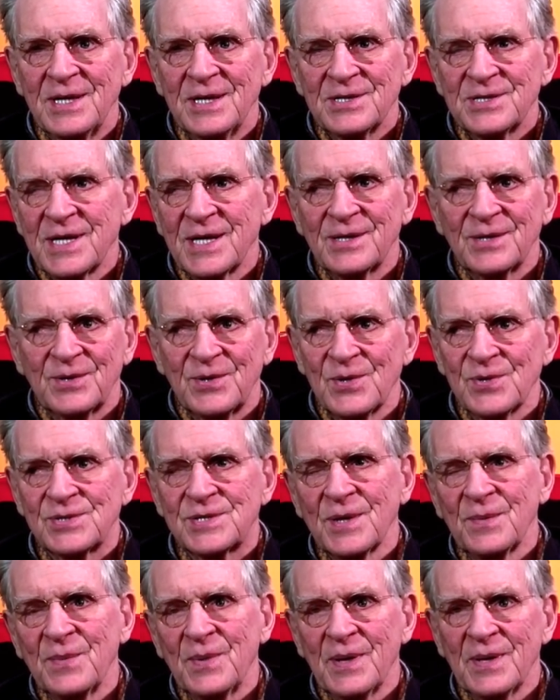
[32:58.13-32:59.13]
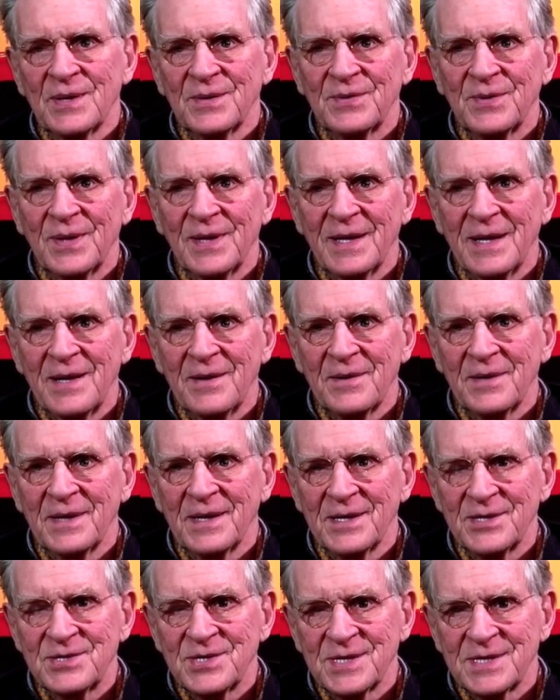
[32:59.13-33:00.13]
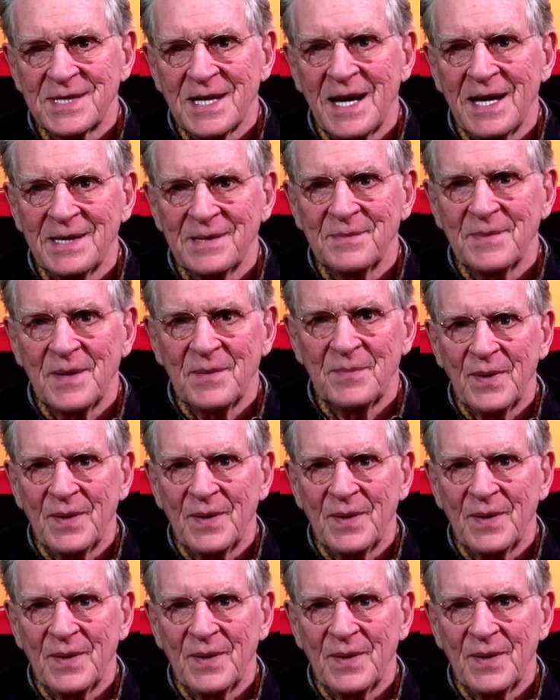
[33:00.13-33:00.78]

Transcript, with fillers: She had to go somewhere for an errand, and she tied him